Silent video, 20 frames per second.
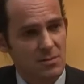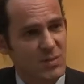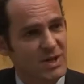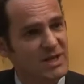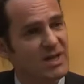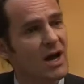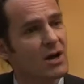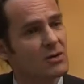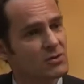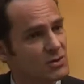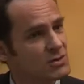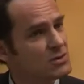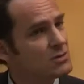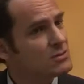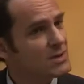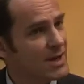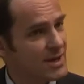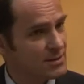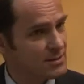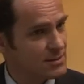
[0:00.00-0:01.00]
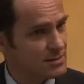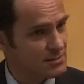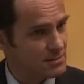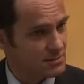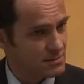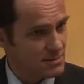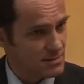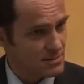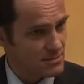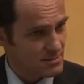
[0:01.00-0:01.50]
But how to do that?
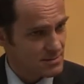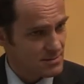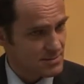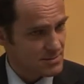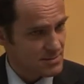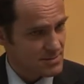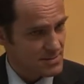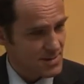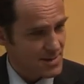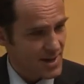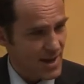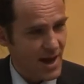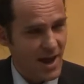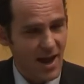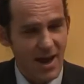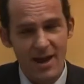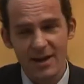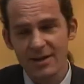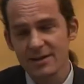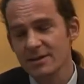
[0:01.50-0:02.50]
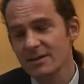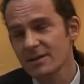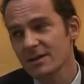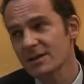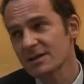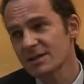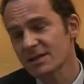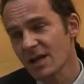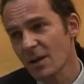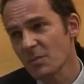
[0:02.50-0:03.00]
And
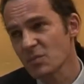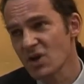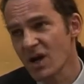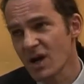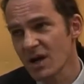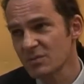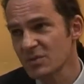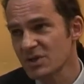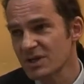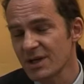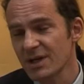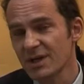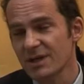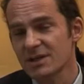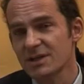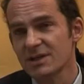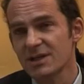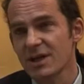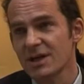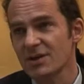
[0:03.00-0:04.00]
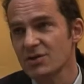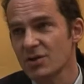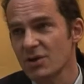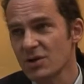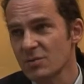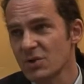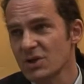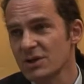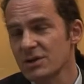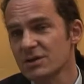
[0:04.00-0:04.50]
sometimes it's a
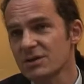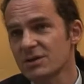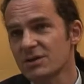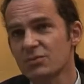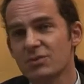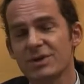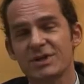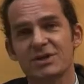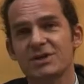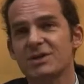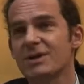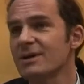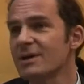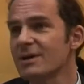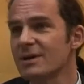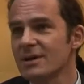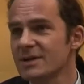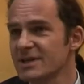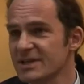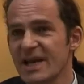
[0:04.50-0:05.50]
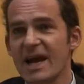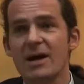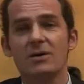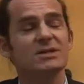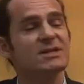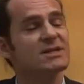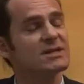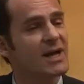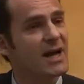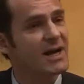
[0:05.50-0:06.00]
terminus which
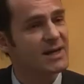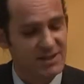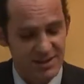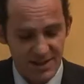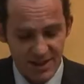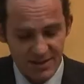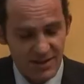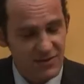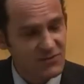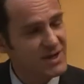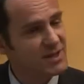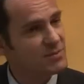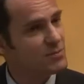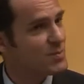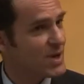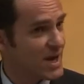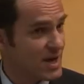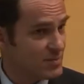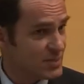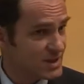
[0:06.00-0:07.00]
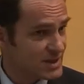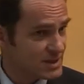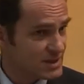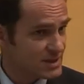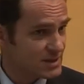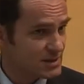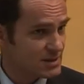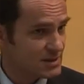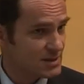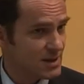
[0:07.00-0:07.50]
sounds nice in the written papers.
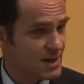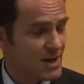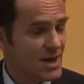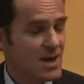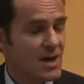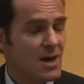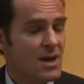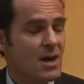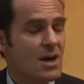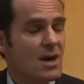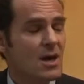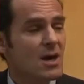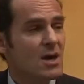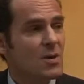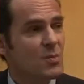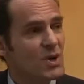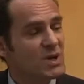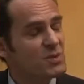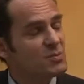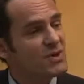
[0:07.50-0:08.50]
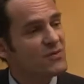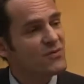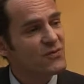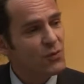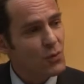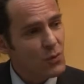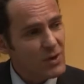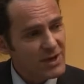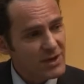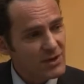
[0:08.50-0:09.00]
But
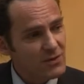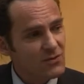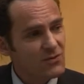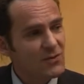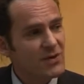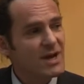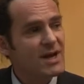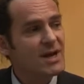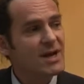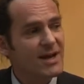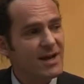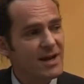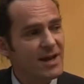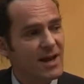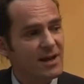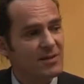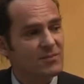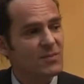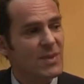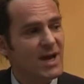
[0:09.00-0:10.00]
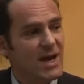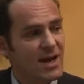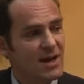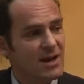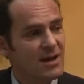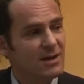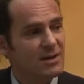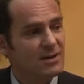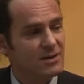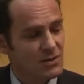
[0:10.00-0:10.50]
before you really can make,
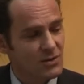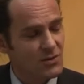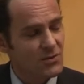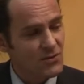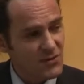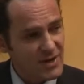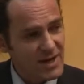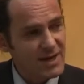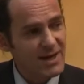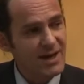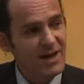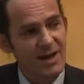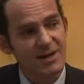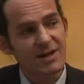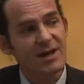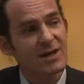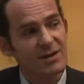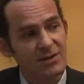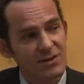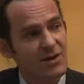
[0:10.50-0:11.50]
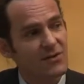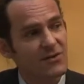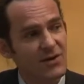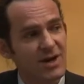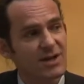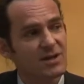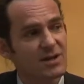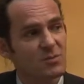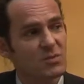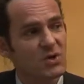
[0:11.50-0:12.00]
you really can
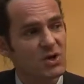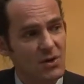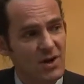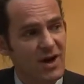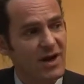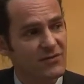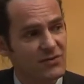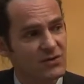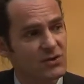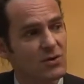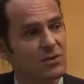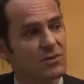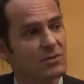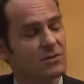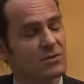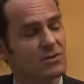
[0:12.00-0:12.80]
integrate them, you have to